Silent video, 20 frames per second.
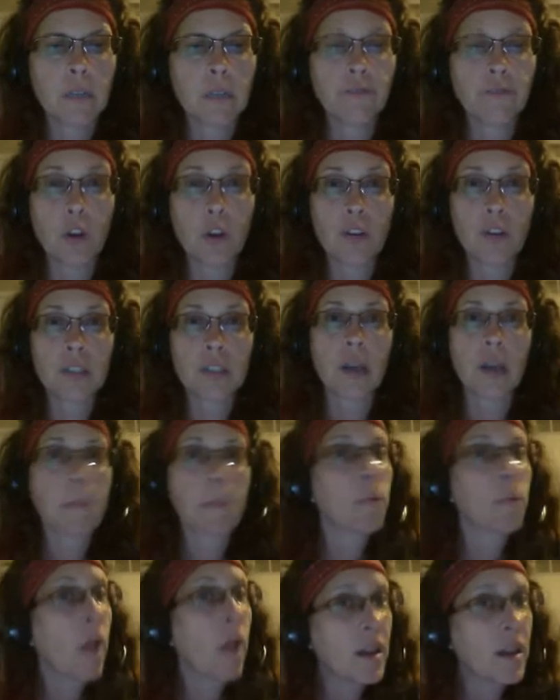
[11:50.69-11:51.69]
First, a
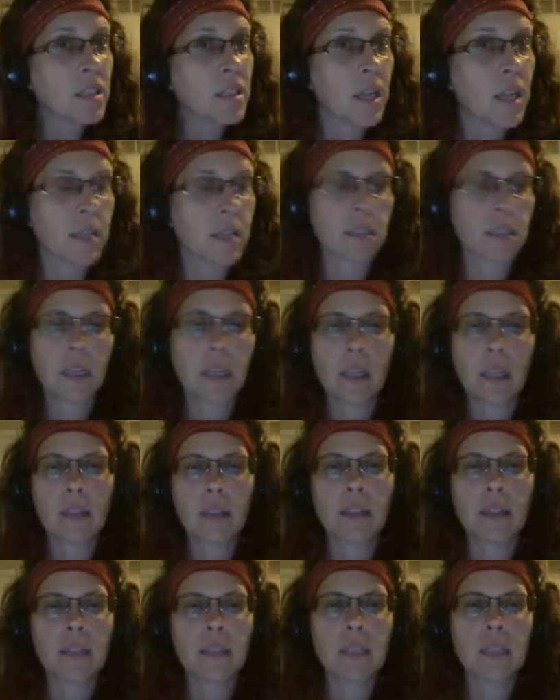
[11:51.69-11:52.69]
process
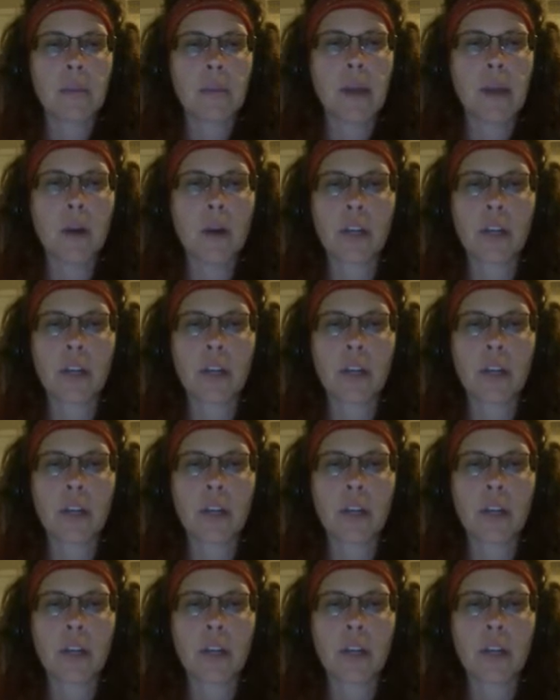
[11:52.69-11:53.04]
that somehow